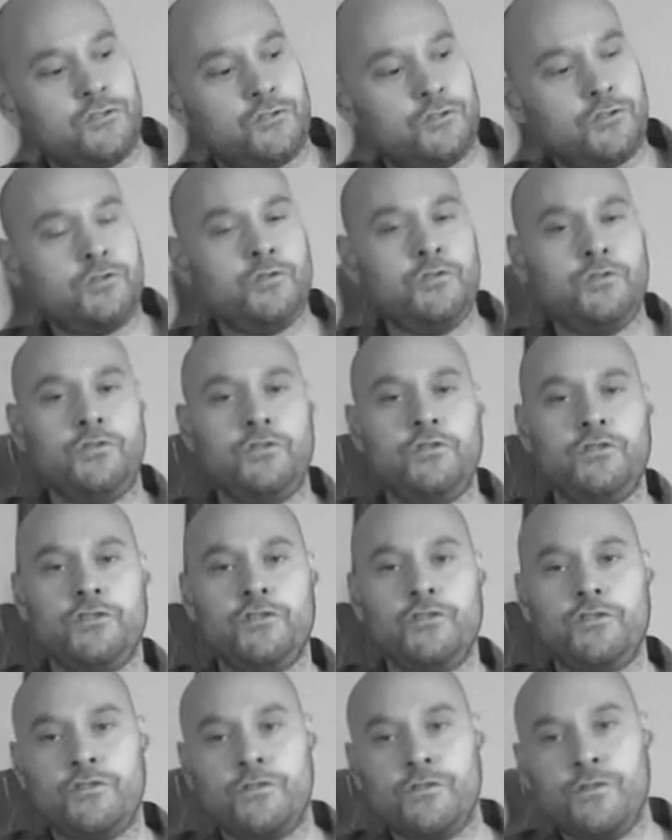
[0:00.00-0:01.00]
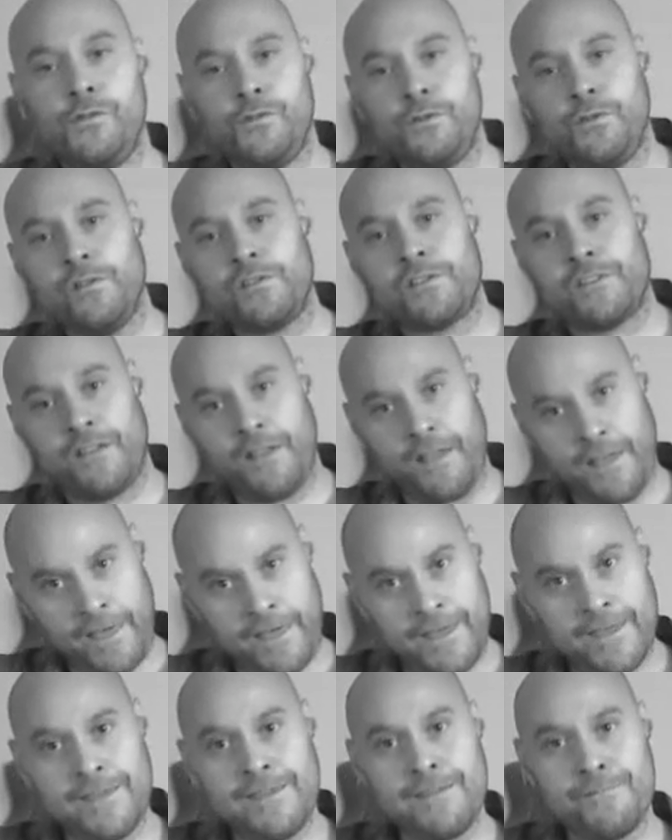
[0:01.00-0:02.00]
to to
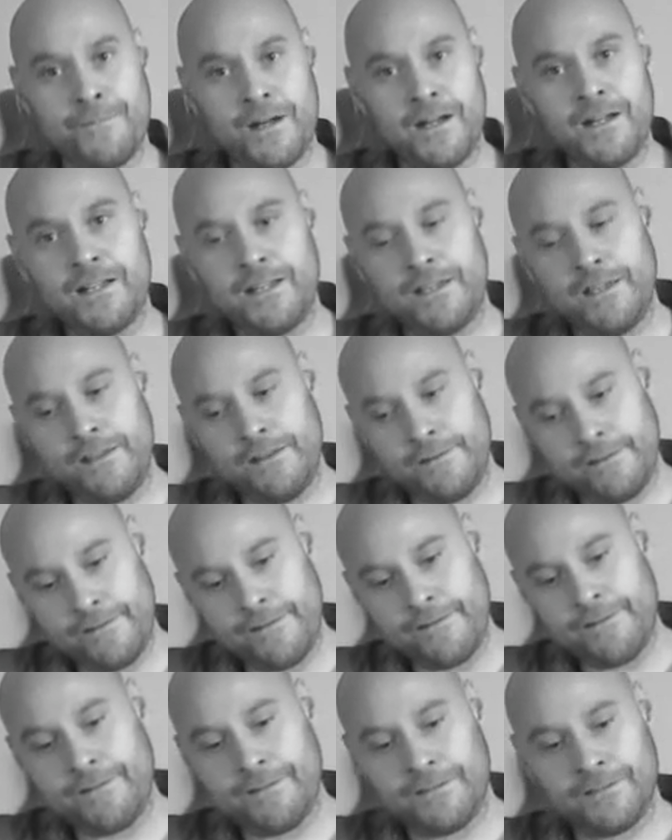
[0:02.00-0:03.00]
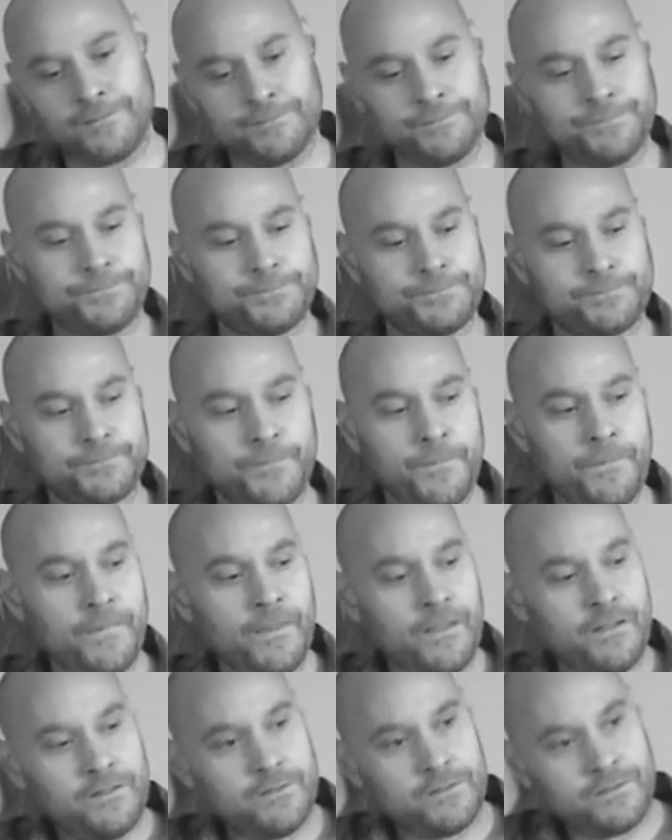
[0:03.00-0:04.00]
A minor,
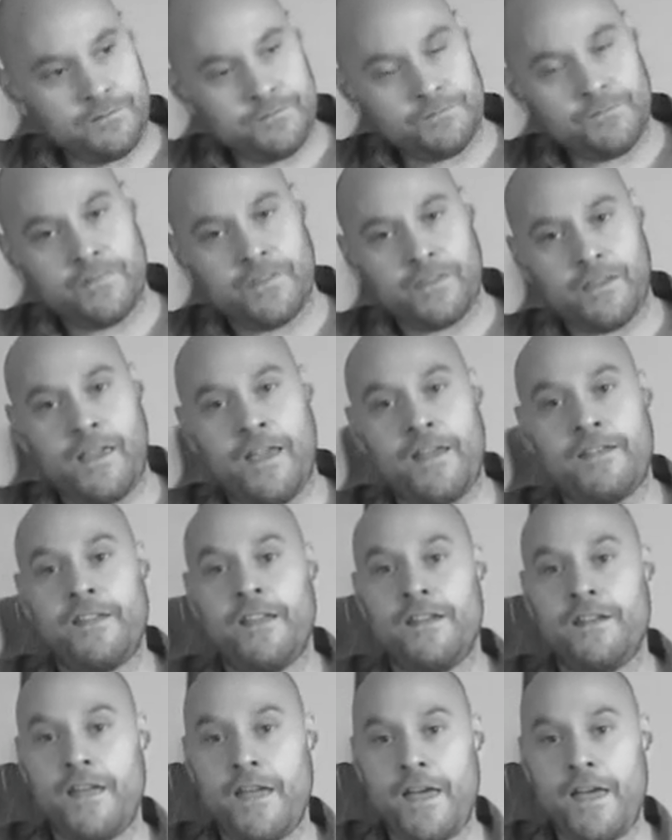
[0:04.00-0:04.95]
and then